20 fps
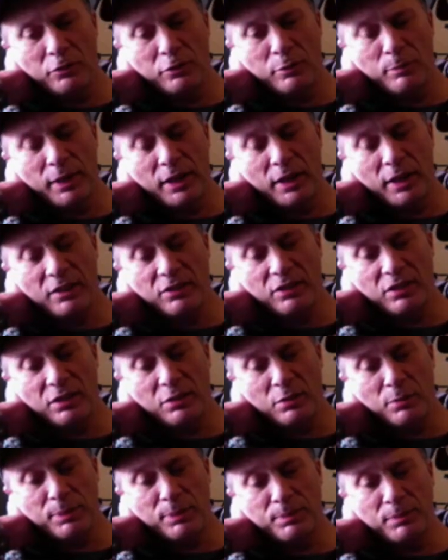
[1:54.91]
bands. I
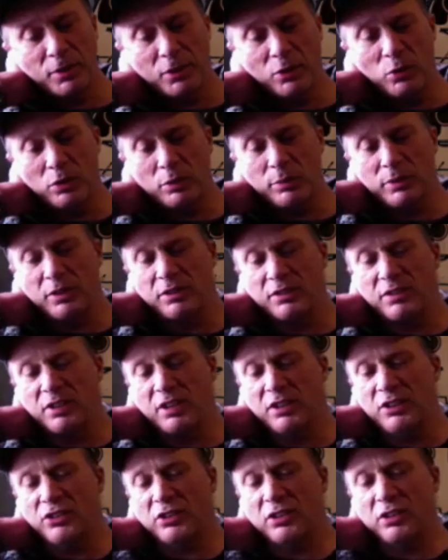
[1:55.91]
did quite a bit of
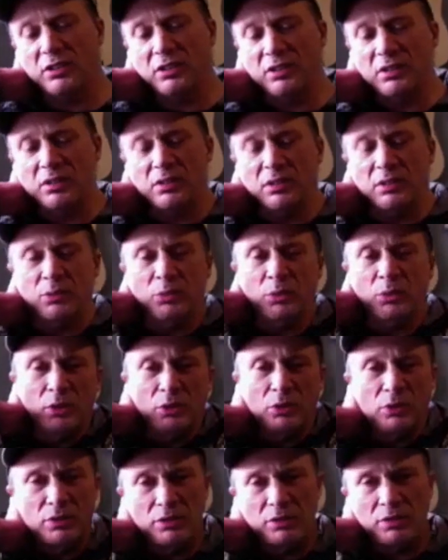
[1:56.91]
teaching when I
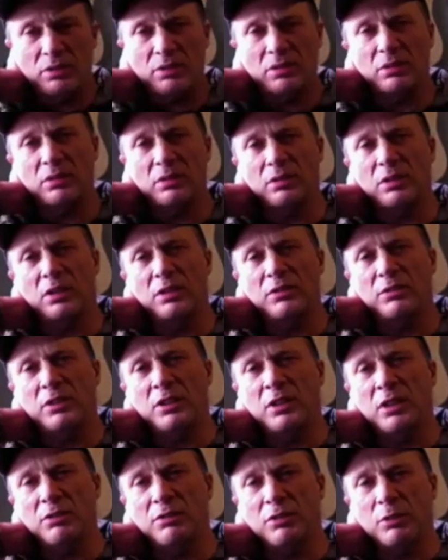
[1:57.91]
was,
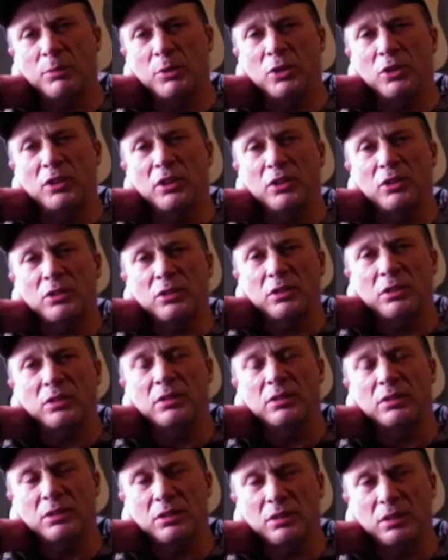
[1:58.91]
from early on.
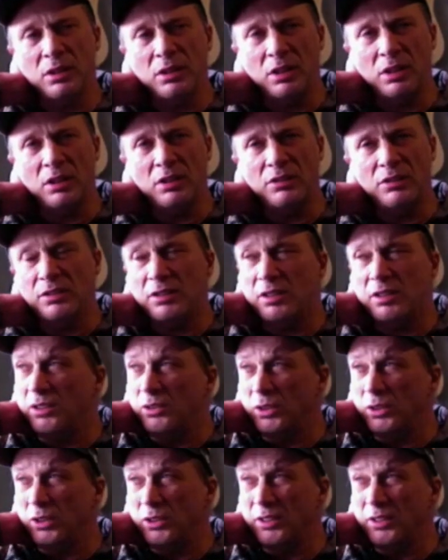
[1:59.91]
I used to do
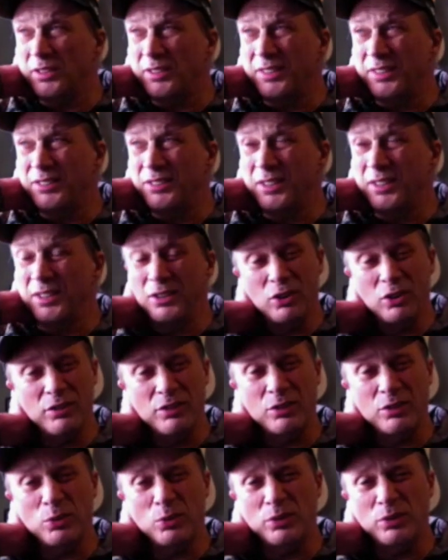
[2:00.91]
a lot of teaching in high
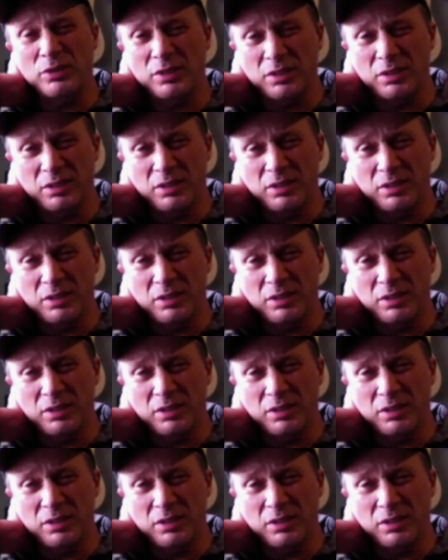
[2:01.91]
schools,